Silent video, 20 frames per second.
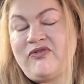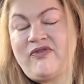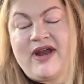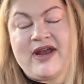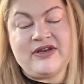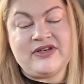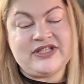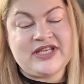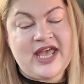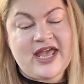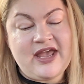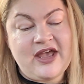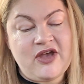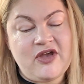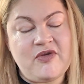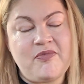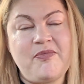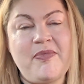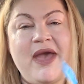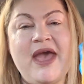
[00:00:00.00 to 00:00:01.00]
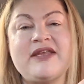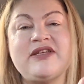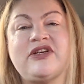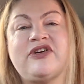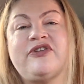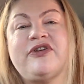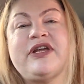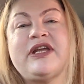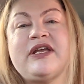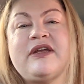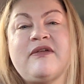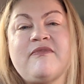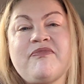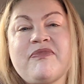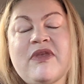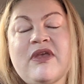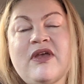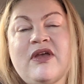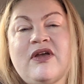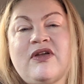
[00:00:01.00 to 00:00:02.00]
Rodeo pedigree
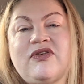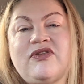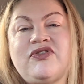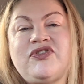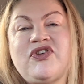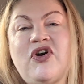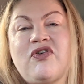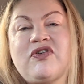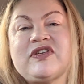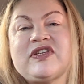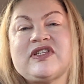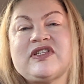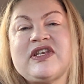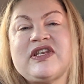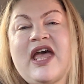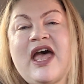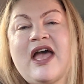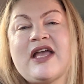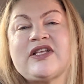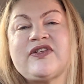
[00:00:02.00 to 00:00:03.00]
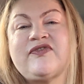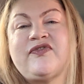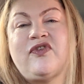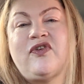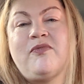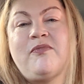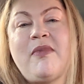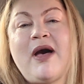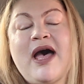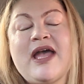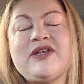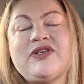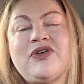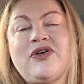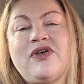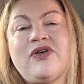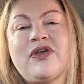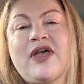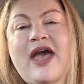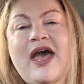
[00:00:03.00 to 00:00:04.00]
dog snacks for my
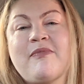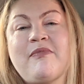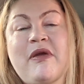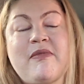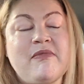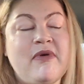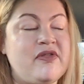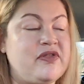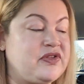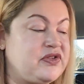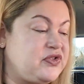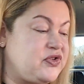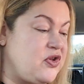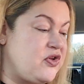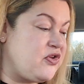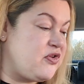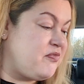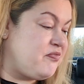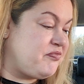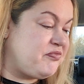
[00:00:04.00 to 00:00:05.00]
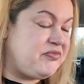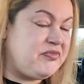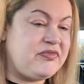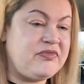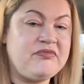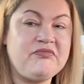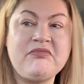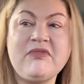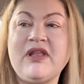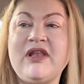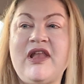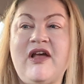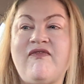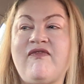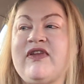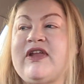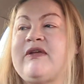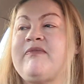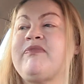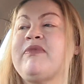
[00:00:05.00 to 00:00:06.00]
dog and my mother's dog.
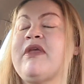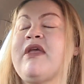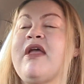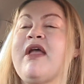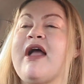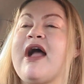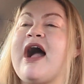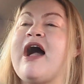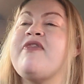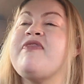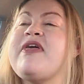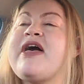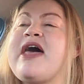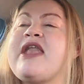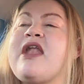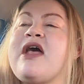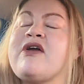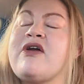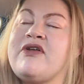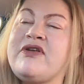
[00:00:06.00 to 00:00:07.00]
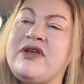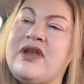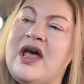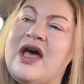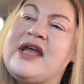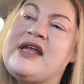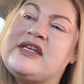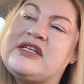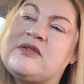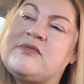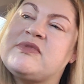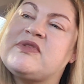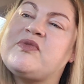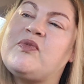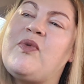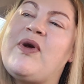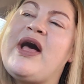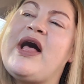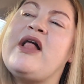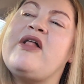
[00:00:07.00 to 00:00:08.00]
Lovely. And then I got an item as
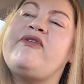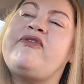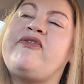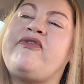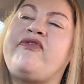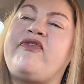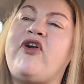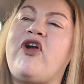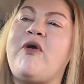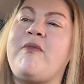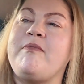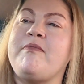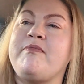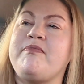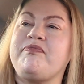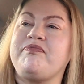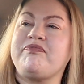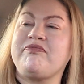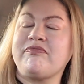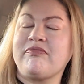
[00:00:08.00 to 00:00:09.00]
well from